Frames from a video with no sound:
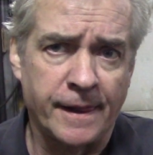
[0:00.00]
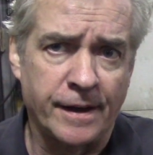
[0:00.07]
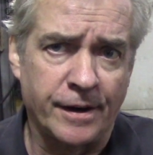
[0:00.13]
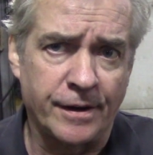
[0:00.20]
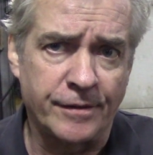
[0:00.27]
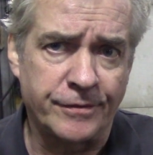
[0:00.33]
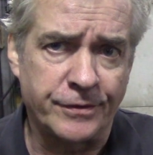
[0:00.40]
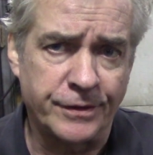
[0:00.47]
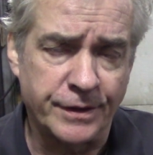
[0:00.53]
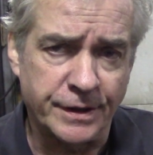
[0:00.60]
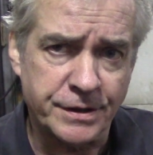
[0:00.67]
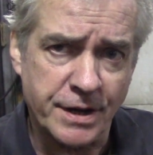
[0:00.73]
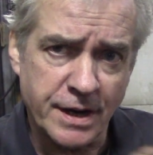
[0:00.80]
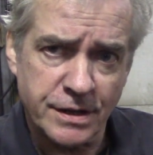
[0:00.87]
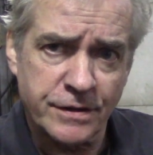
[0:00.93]
of the
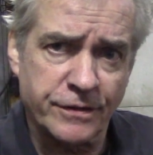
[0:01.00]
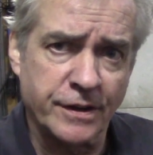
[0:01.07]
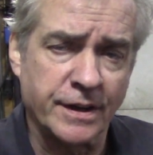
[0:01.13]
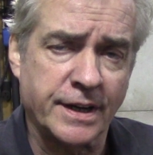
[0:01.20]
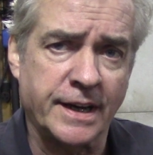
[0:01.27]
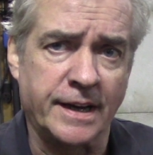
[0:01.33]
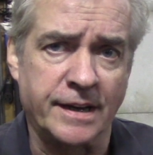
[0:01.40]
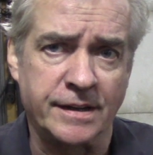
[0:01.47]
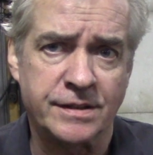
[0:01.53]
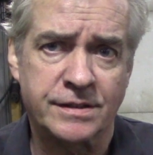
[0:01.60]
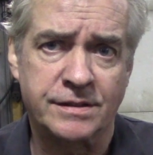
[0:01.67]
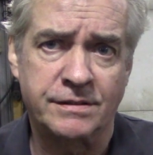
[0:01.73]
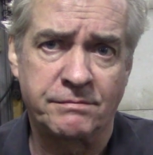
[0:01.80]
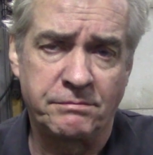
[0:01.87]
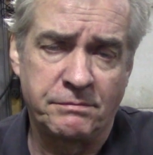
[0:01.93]
transfer
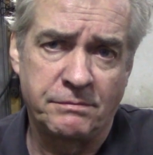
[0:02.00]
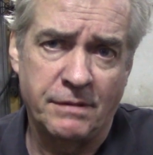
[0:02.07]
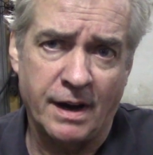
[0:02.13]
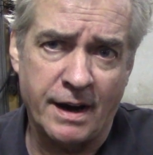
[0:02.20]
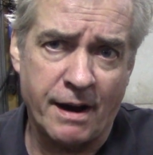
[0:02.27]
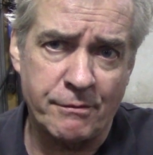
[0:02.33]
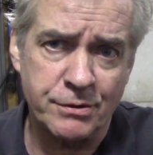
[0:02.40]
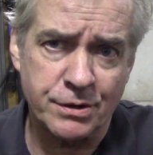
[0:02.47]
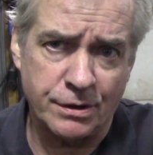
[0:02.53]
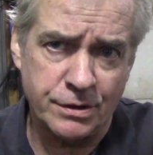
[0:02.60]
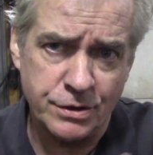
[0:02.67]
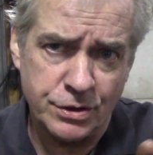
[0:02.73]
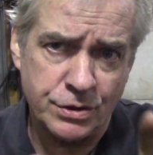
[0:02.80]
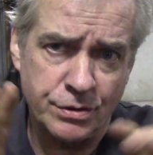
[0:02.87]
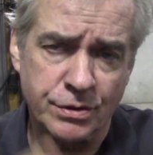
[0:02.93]
case and I was going to
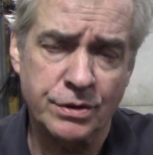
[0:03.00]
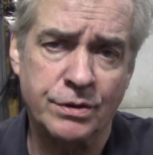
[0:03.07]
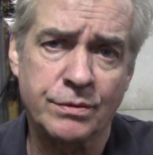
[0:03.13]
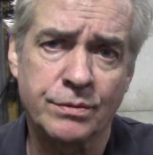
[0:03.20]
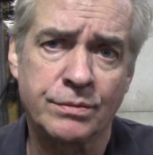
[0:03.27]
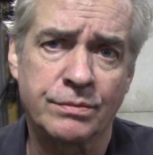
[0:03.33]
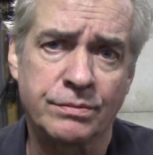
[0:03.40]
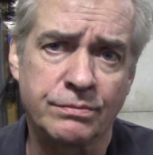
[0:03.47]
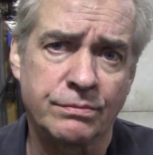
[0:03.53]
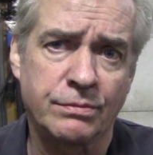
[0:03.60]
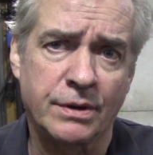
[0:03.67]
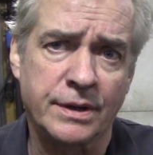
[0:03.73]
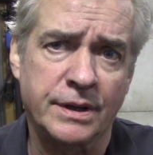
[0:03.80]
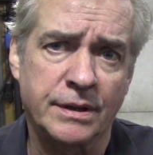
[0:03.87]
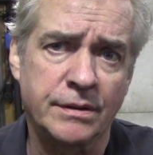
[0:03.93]
show you
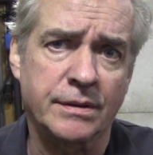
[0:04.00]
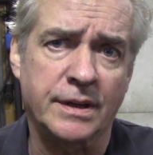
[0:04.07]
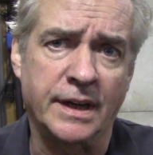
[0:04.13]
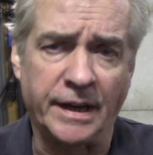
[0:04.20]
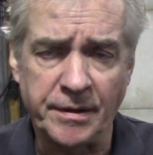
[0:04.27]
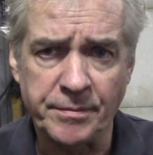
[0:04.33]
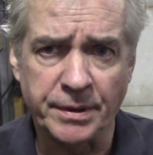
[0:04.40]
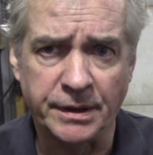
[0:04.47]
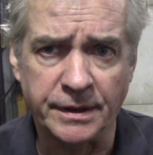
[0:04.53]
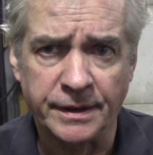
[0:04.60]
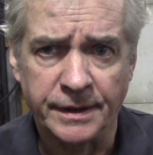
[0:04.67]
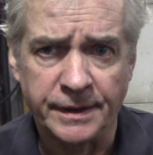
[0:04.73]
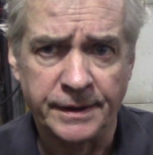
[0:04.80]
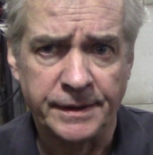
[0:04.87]
what it looked like but